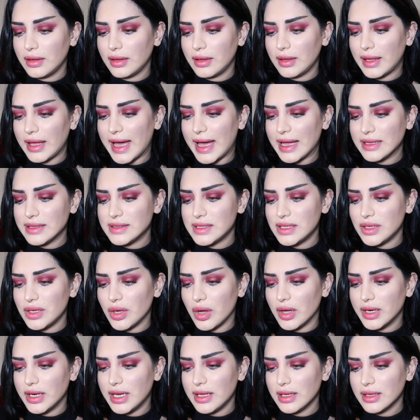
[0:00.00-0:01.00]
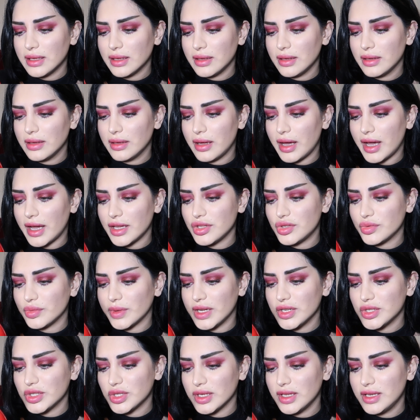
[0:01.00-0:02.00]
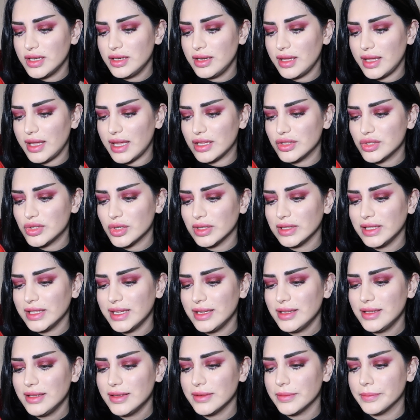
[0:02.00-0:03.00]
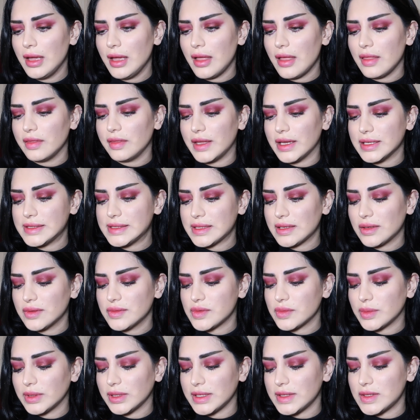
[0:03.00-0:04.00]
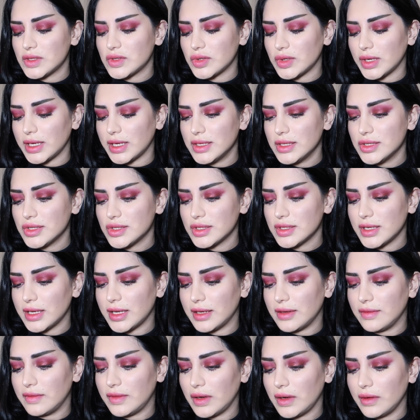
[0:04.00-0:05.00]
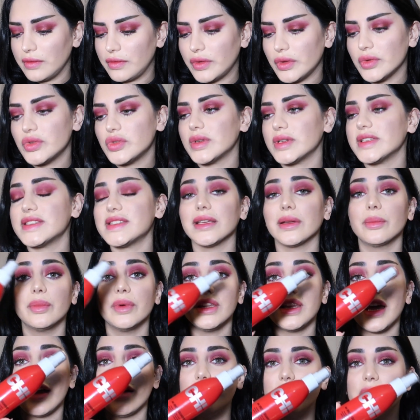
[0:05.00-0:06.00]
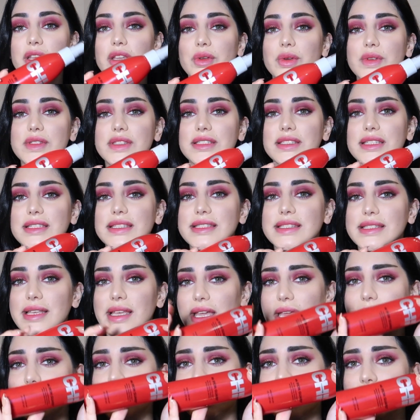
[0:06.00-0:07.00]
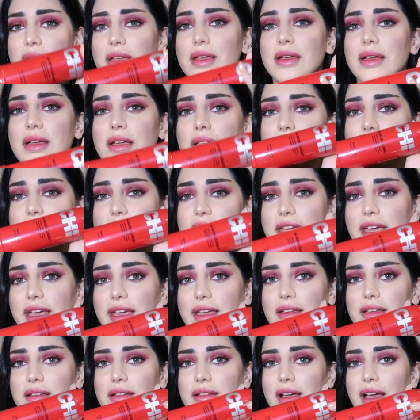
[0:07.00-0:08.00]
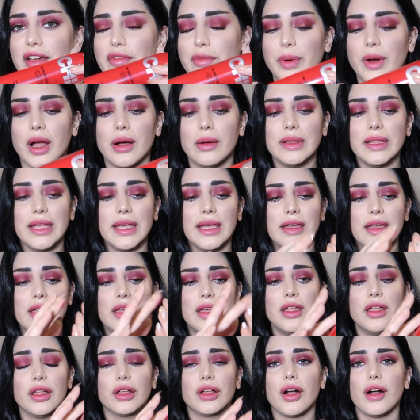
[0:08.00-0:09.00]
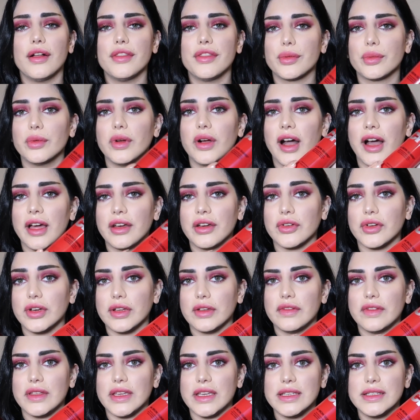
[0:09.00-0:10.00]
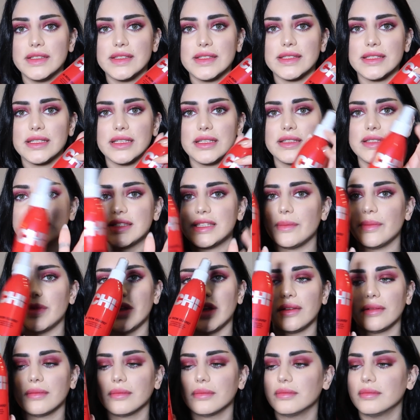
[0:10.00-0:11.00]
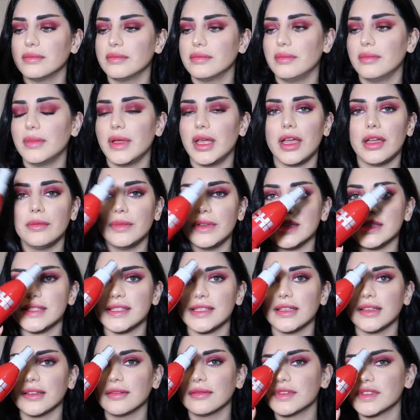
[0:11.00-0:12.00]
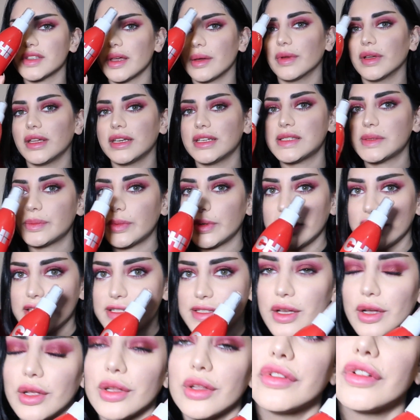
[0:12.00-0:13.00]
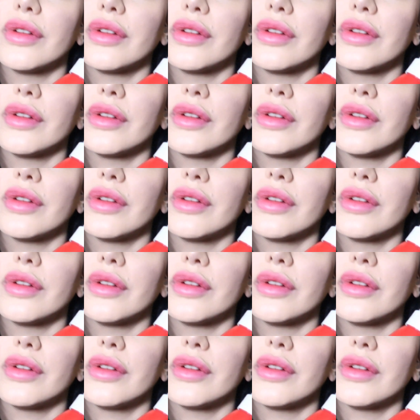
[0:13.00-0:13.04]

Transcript: Cationic Hydration Interlink. That sounds really strange and very futuristic, but I've been using the same thing. I've probably gone through 100 of these. Same thing. Amazing. So I'm gonna spray this all